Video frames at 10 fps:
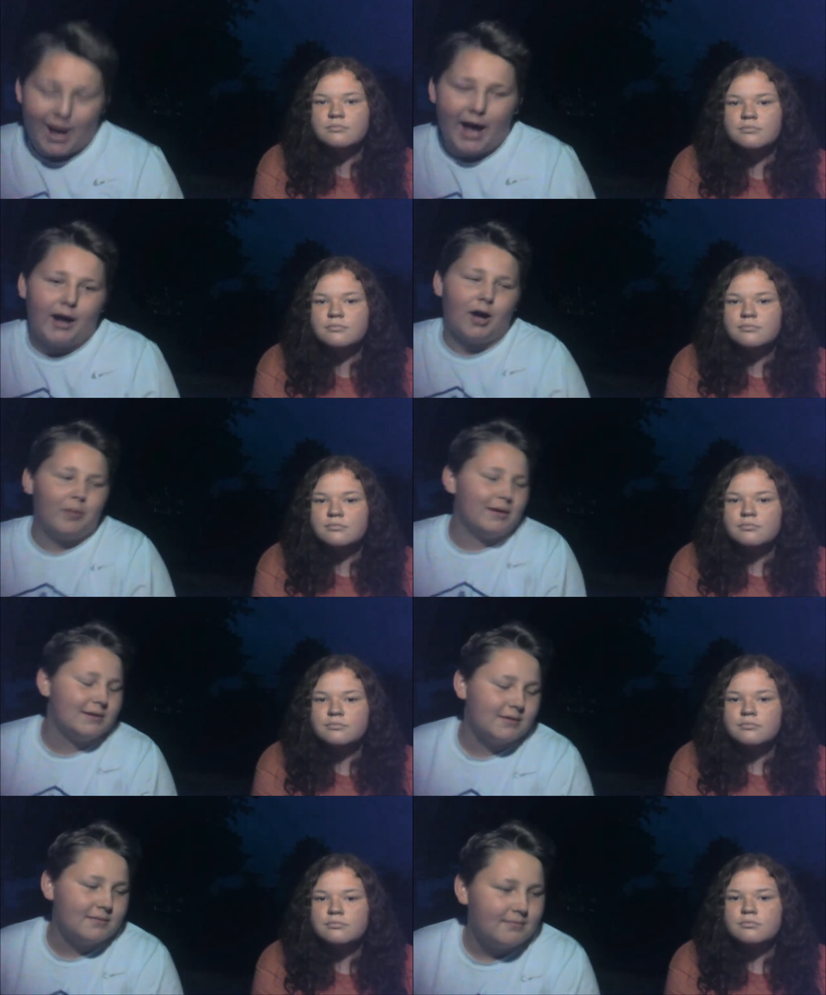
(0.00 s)
Speaker 1: hate
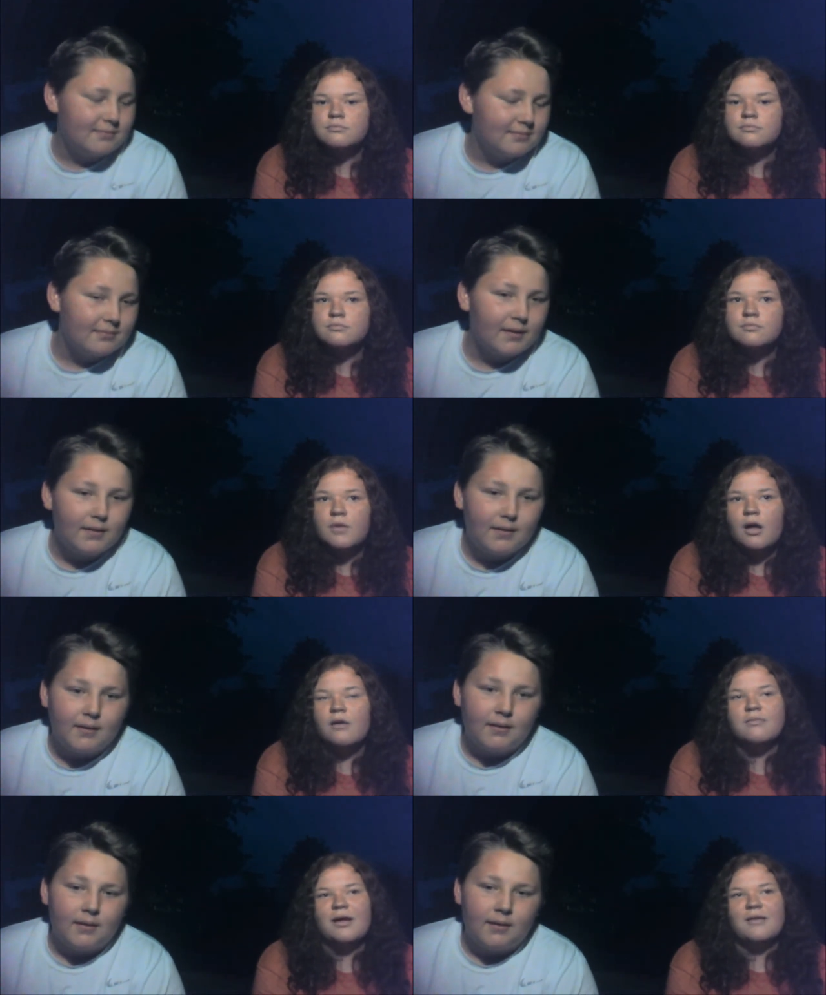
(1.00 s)
comments.
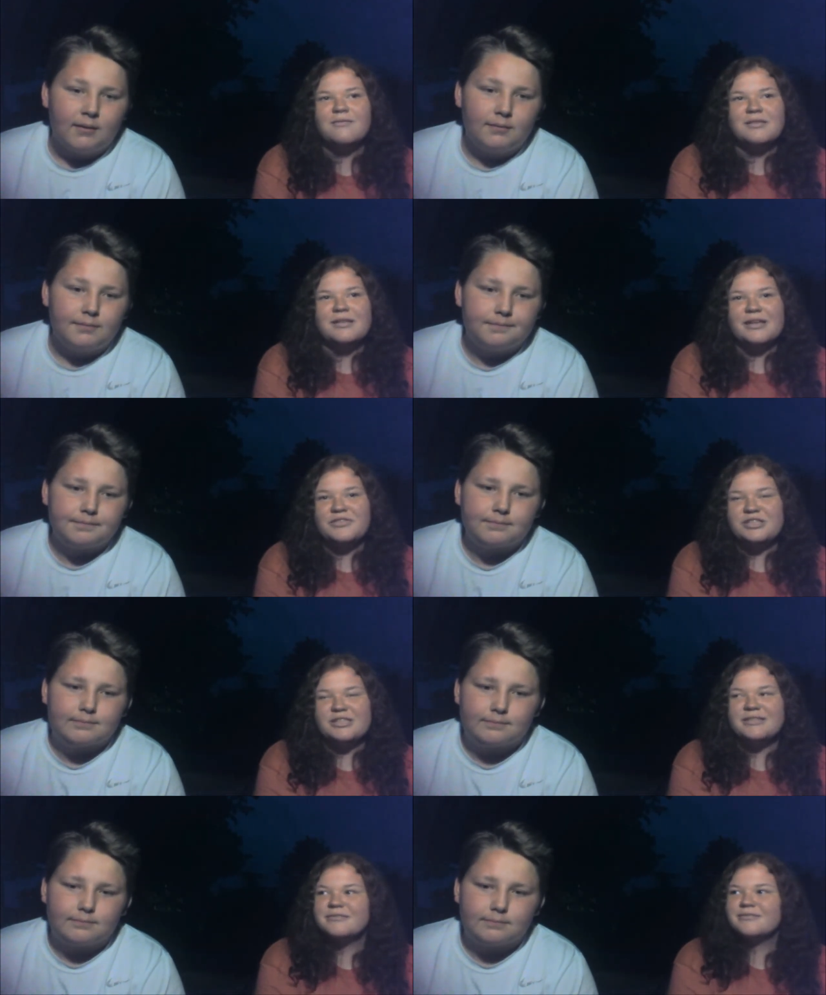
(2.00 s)
Speaker 2: Oh, I don't really give a
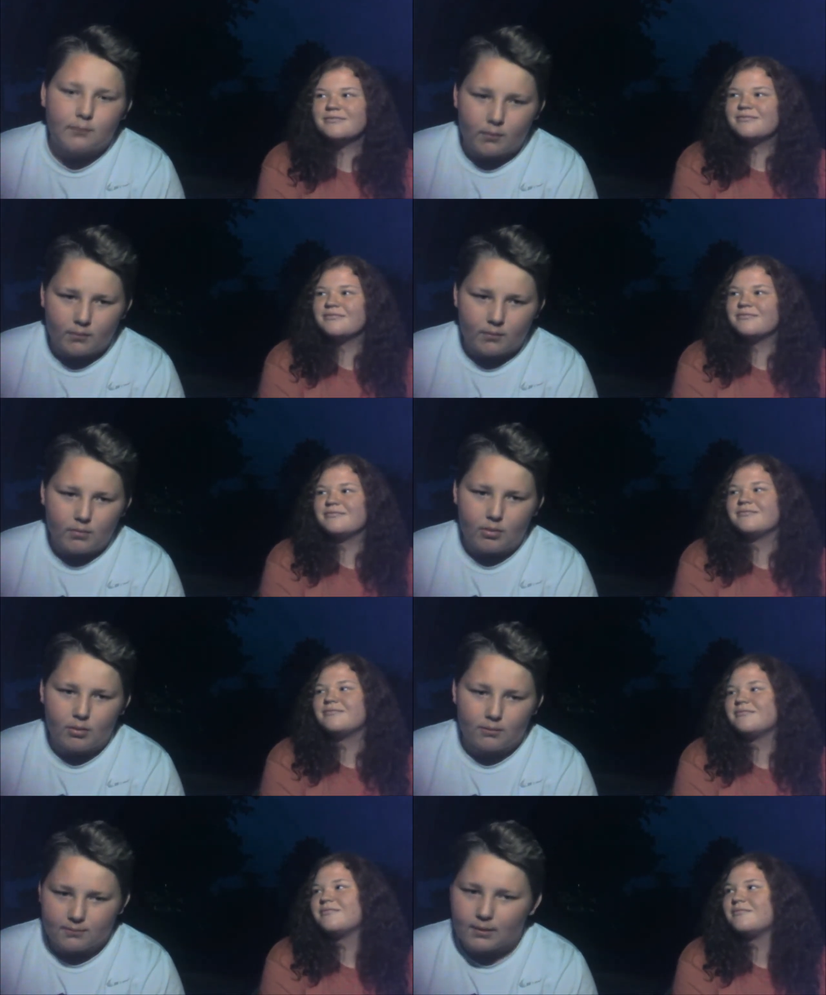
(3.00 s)
shit.
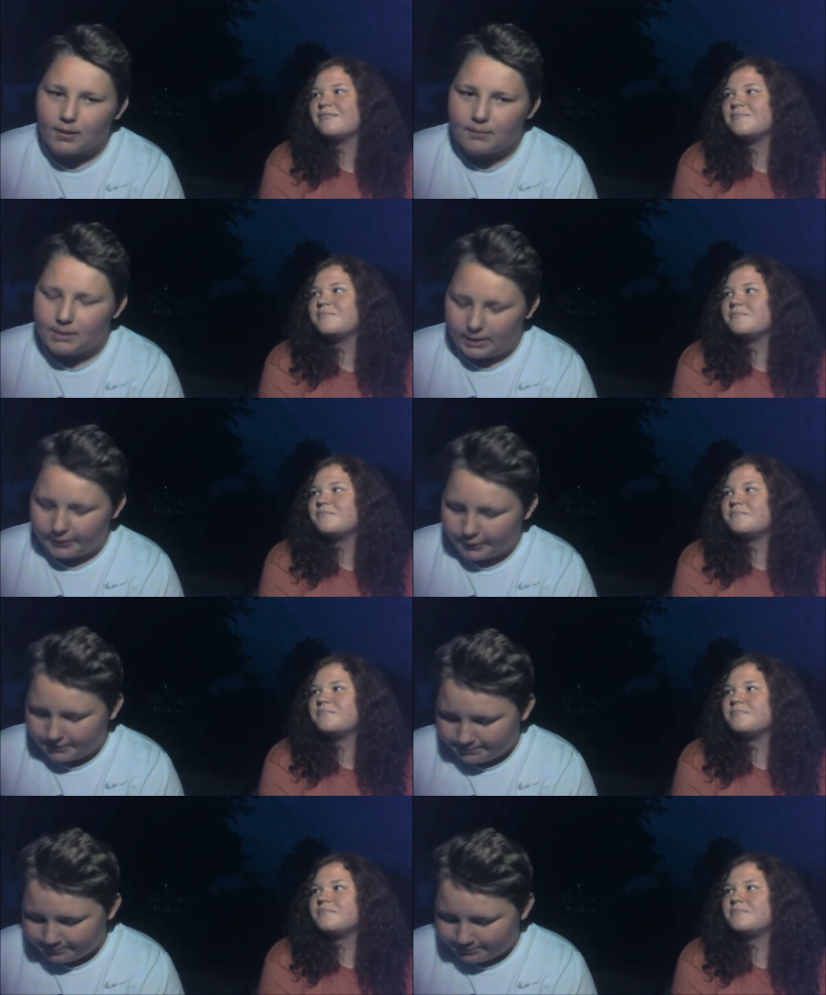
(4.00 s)
Speaker 1: Me either.